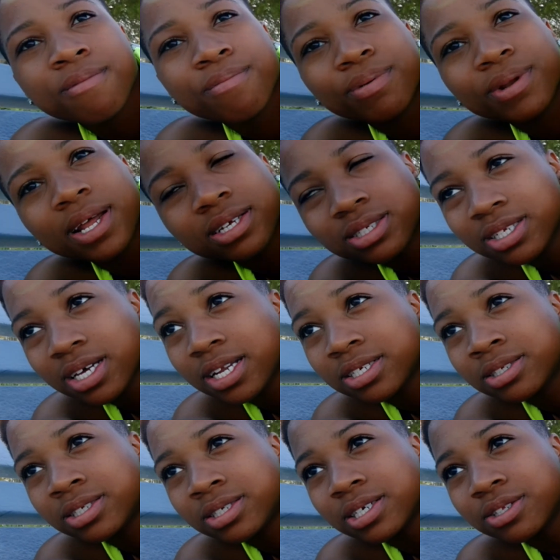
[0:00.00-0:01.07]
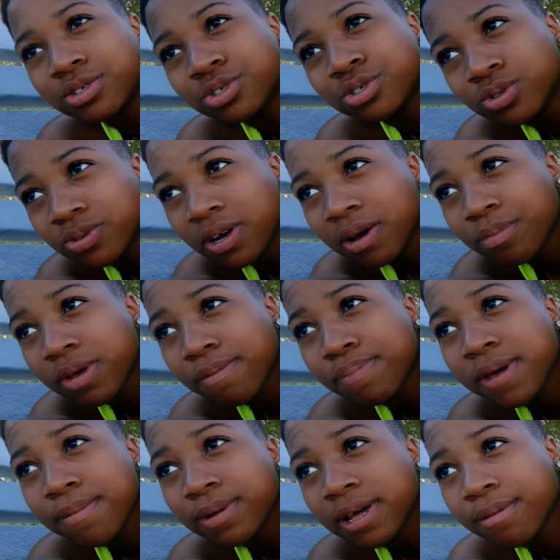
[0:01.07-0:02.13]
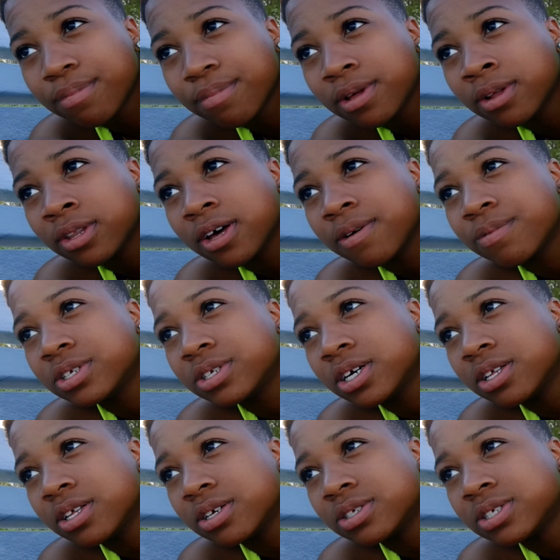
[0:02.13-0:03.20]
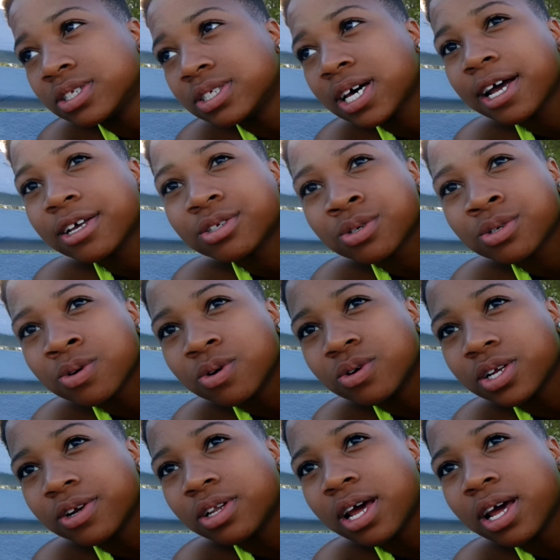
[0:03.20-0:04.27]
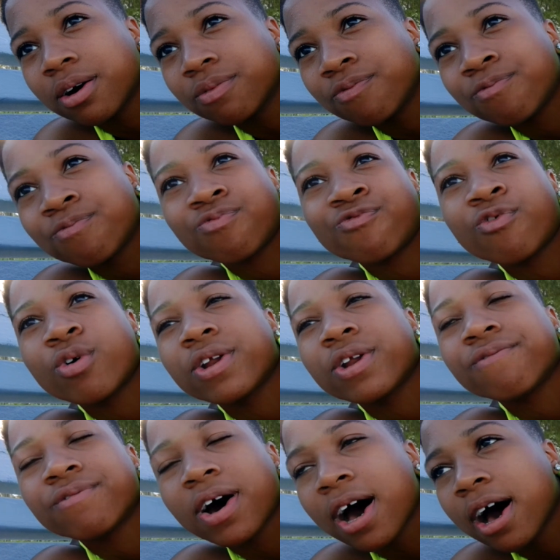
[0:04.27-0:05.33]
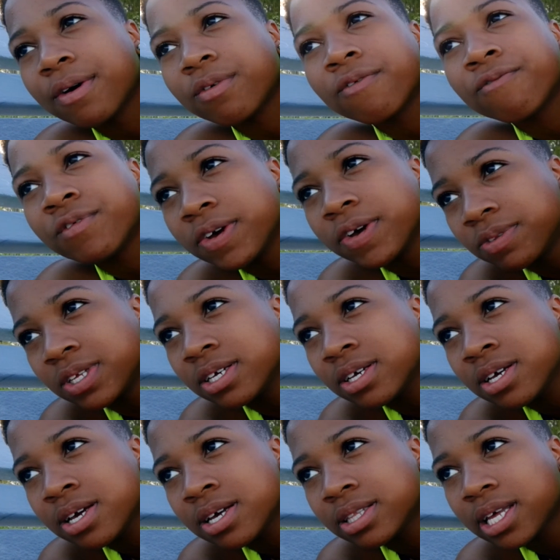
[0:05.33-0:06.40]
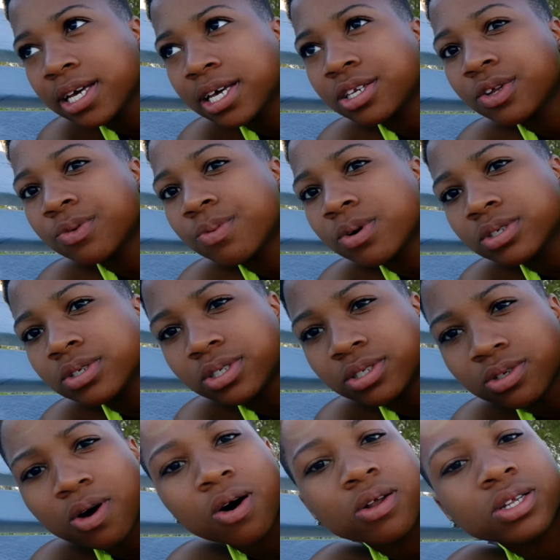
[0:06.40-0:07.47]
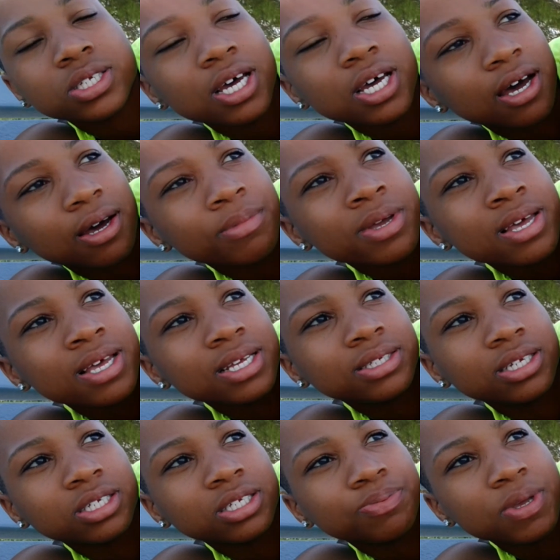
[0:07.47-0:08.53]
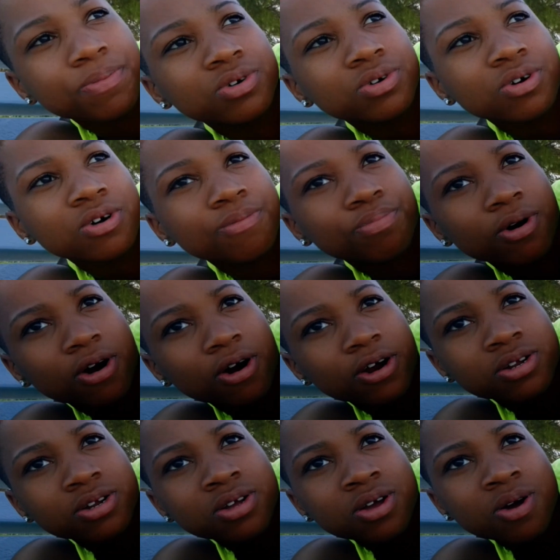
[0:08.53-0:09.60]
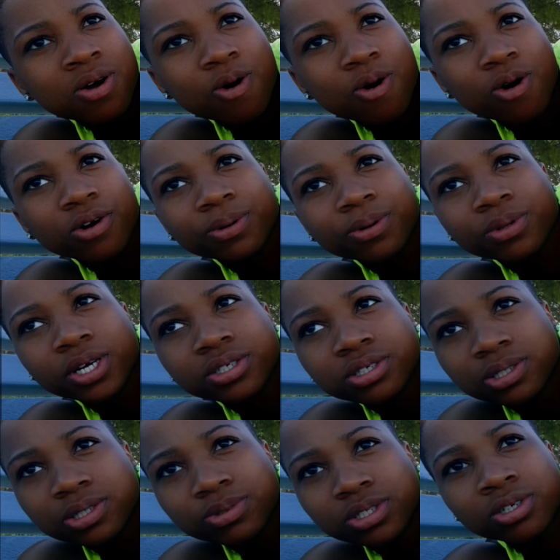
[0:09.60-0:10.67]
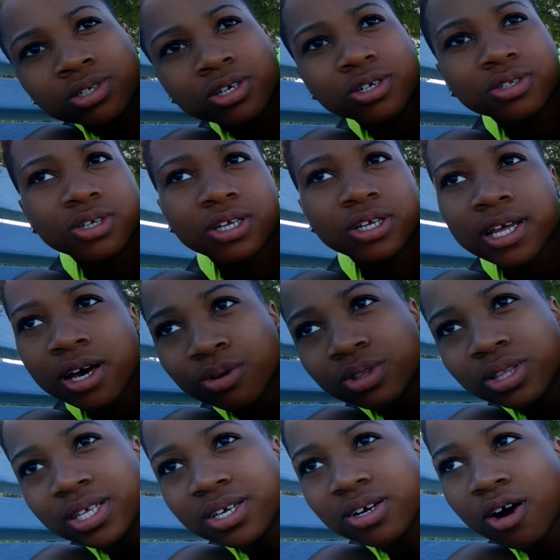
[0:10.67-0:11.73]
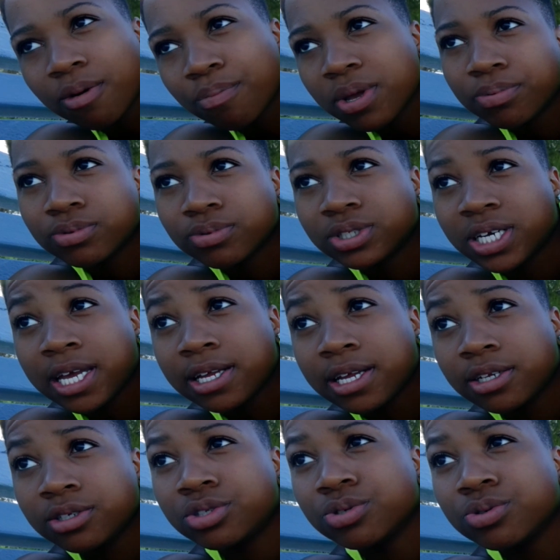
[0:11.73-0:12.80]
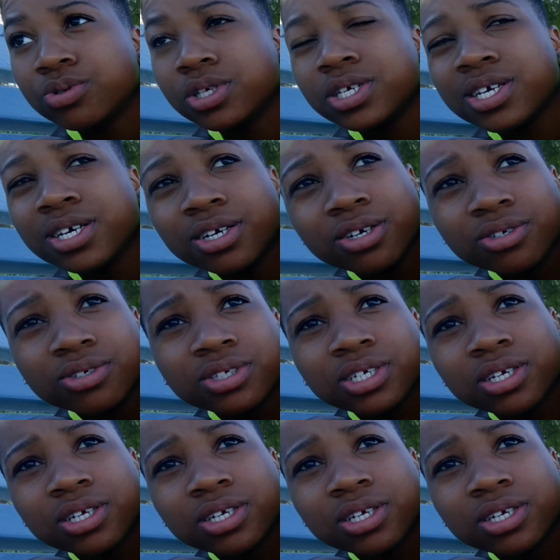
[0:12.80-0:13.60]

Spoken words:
But that's not necessarily true. I mean, people that have been in love with each other since high school and they're now 45 or 50, they get divorces all the time. It's just people grow apart, or their relationship just turns unhealthy, or people change through the years.